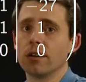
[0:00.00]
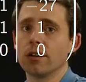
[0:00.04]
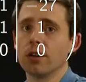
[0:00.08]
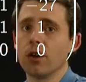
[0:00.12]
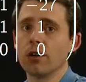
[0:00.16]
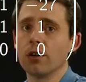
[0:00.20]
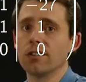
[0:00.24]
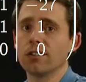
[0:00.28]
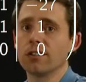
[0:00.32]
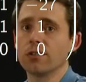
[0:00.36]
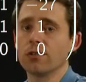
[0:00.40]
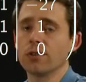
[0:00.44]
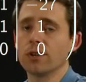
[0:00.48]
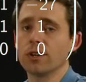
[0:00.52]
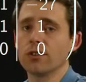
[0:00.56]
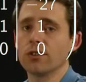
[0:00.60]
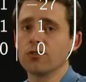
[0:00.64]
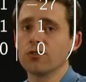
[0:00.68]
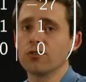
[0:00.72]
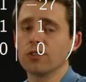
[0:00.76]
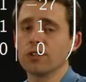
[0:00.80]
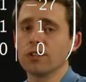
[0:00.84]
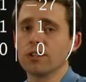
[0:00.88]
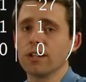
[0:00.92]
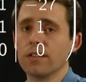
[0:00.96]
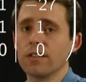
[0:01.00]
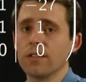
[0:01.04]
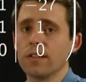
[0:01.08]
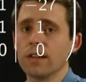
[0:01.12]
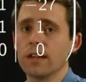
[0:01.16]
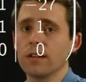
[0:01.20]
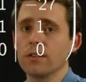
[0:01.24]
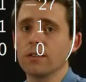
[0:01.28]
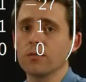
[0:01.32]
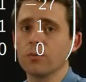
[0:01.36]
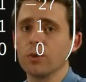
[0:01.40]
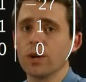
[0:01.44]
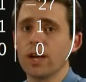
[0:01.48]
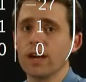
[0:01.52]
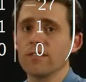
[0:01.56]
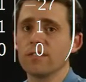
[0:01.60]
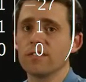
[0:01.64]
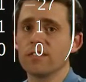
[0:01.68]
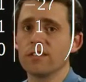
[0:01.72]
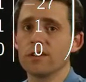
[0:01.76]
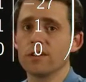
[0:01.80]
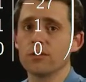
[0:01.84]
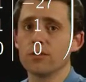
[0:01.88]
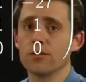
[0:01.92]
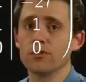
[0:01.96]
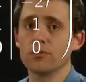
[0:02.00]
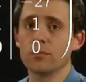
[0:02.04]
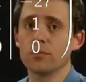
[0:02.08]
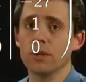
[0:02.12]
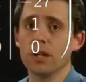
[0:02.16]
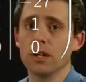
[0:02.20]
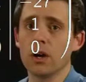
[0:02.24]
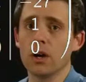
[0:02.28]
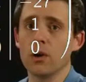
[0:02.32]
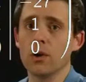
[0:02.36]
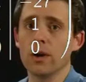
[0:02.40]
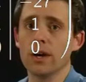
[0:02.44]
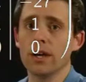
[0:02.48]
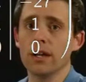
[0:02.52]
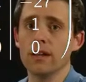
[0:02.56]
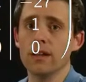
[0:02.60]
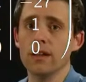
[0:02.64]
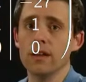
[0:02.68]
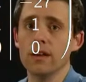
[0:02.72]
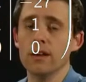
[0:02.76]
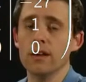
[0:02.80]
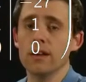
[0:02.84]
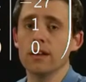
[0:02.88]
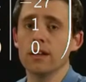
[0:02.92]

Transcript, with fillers: a non-zero entry, and then we have zeros below it.